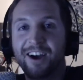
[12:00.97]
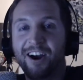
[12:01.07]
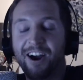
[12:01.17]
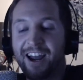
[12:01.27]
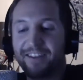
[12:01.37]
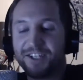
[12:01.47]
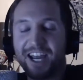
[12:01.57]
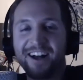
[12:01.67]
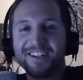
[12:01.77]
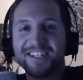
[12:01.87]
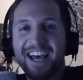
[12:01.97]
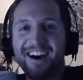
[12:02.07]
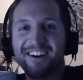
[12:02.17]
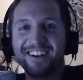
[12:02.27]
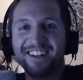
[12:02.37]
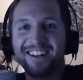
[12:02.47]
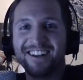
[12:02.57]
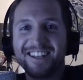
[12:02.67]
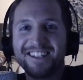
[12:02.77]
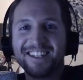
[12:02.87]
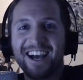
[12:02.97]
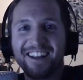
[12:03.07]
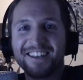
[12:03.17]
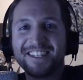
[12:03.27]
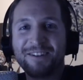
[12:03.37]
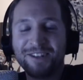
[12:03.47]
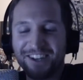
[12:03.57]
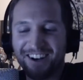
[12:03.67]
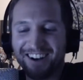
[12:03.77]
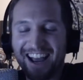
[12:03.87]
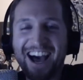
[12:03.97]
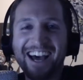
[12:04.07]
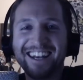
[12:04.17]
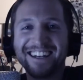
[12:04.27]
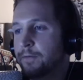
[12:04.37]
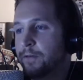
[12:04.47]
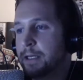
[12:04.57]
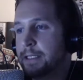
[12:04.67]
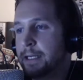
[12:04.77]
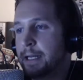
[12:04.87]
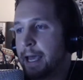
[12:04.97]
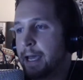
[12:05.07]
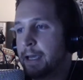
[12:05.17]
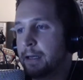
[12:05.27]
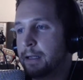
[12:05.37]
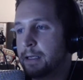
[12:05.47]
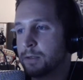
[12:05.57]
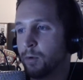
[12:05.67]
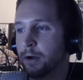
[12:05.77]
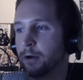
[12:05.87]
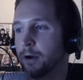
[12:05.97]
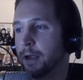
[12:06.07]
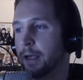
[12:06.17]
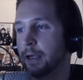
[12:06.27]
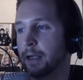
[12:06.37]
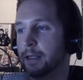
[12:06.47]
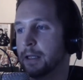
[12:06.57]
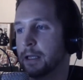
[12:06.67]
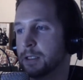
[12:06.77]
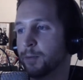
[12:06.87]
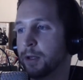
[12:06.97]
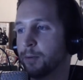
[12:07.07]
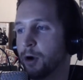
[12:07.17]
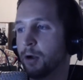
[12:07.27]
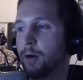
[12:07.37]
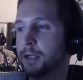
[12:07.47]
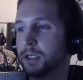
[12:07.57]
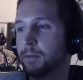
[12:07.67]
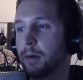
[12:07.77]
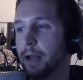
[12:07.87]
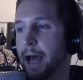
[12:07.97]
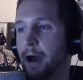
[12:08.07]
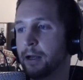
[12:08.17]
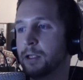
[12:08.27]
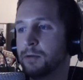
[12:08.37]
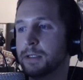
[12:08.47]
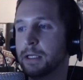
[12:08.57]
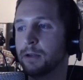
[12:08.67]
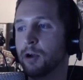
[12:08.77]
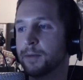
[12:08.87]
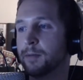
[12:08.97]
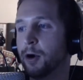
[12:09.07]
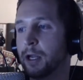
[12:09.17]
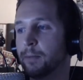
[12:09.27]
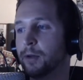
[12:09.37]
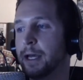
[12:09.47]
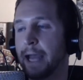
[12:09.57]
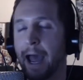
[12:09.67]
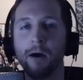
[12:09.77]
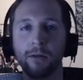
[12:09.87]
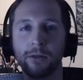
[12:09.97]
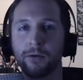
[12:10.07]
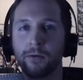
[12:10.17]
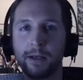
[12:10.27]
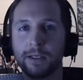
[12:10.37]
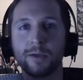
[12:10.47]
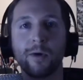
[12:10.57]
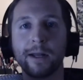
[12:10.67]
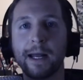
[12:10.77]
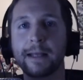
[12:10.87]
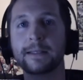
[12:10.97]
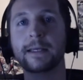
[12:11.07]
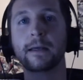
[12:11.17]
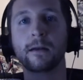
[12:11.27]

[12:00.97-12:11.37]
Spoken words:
All right, the challenge is out. Let's see what y'all got. Vindine8 is wondering, it's a pretty broad question, but how do you see the crypto market playing out through the rest of 2019?